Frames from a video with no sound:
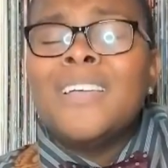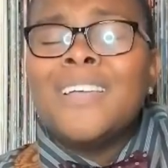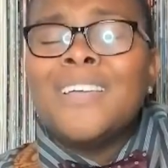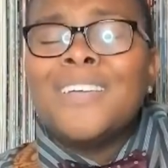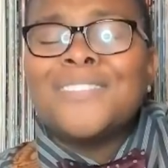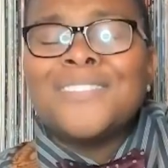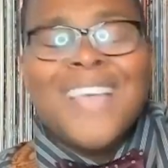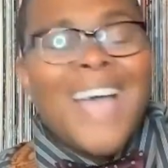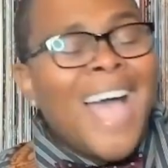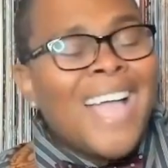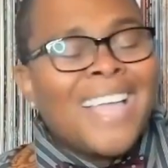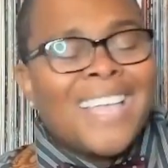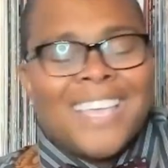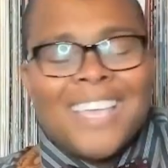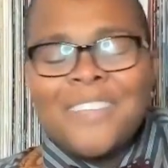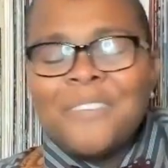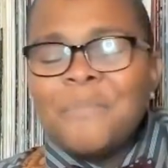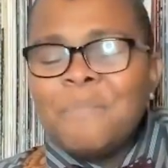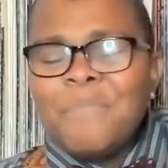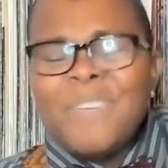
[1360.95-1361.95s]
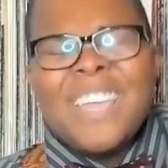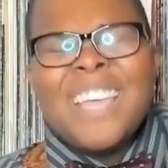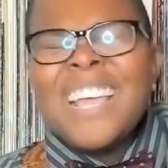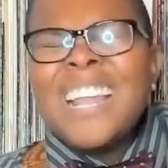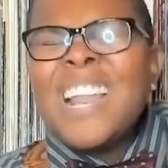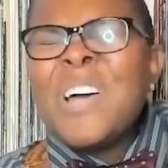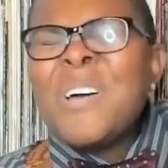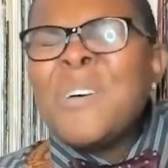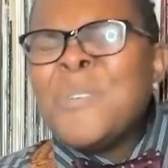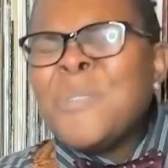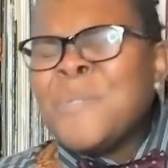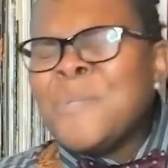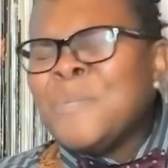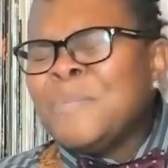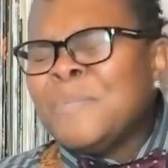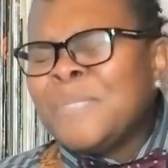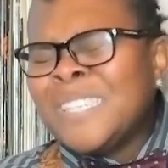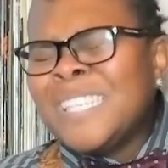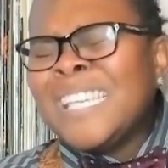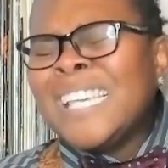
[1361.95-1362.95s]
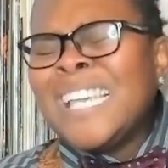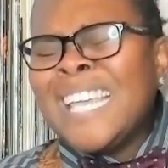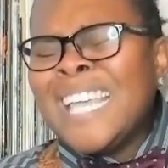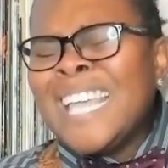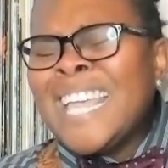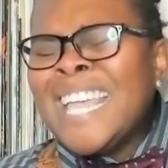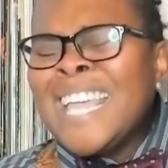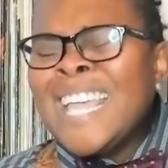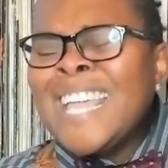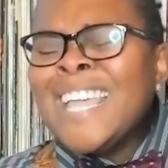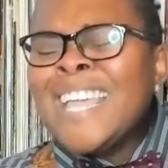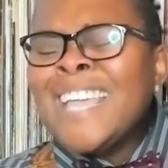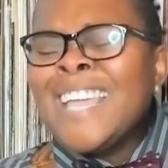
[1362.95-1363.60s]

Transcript: 'Cause I can be clumsy,